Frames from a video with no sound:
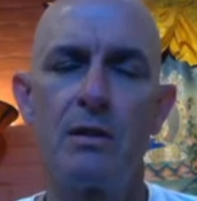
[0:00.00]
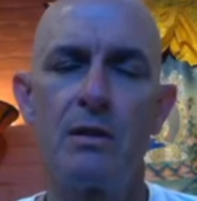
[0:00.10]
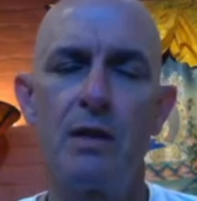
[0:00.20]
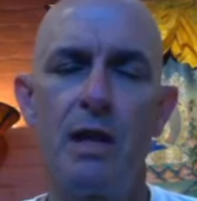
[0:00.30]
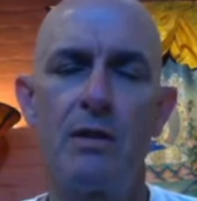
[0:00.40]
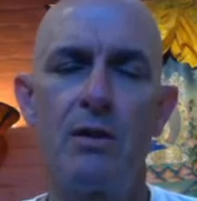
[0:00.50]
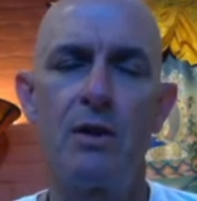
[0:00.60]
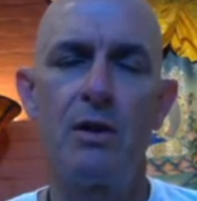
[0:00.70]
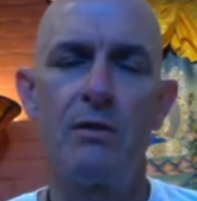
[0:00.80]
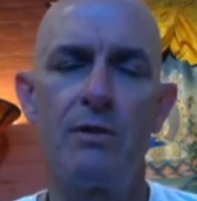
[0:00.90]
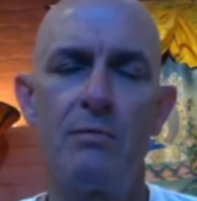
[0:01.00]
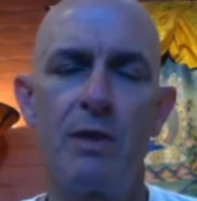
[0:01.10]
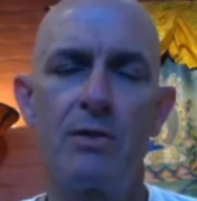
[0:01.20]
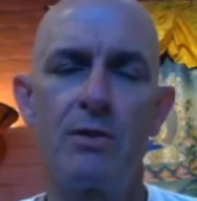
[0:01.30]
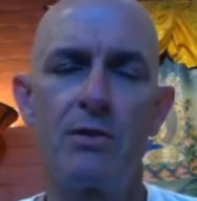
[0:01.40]
and all of the
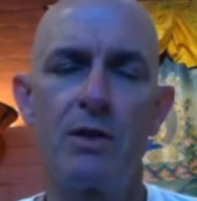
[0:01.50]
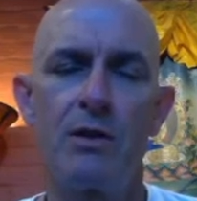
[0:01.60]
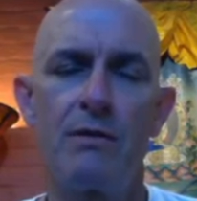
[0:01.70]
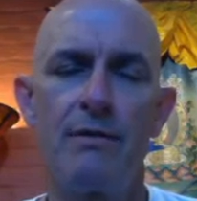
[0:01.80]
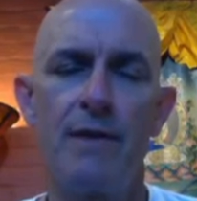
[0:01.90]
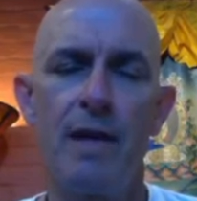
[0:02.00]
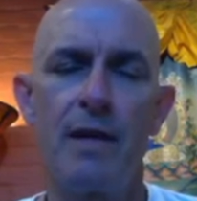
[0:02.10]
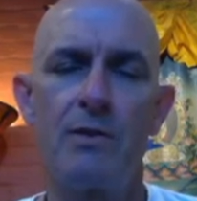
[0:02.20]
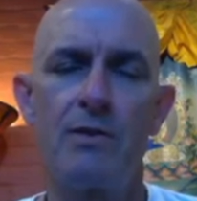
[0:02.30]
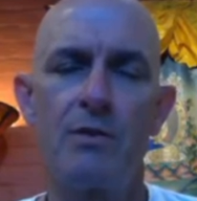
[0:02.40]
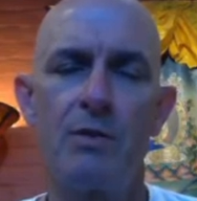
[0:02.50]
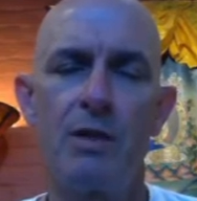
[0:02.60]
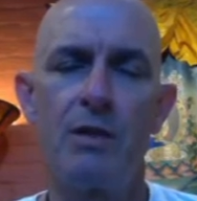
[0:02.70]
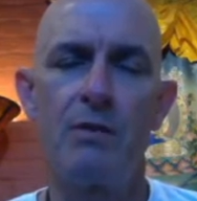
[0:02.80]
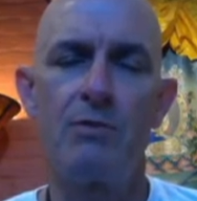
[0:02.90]
muscles in your face to
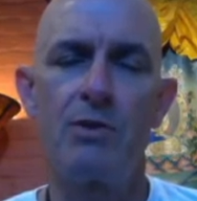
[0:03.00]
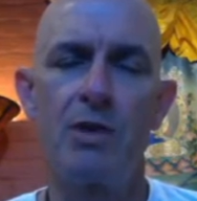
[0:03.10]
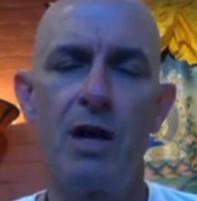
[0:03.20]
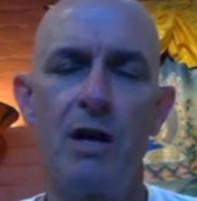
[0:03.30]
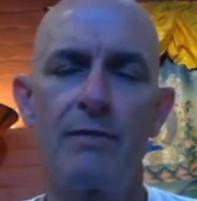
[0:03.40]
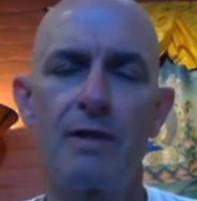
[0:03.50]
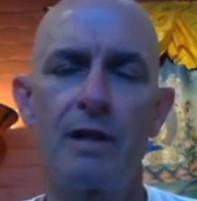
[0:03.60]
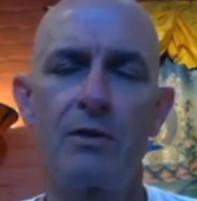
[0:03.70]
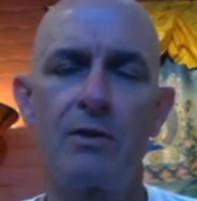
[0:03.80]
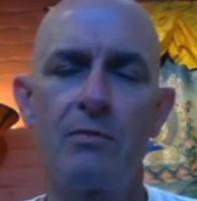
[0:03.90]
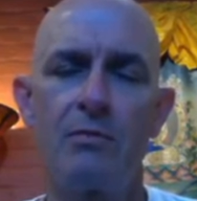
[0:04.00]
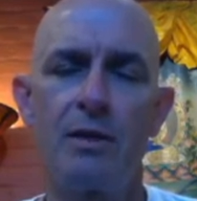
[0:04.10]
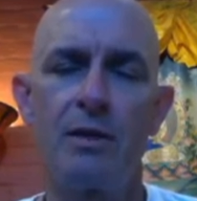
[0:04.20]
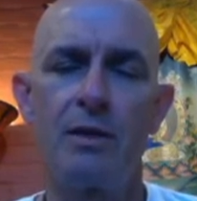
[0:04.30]
become soft and completely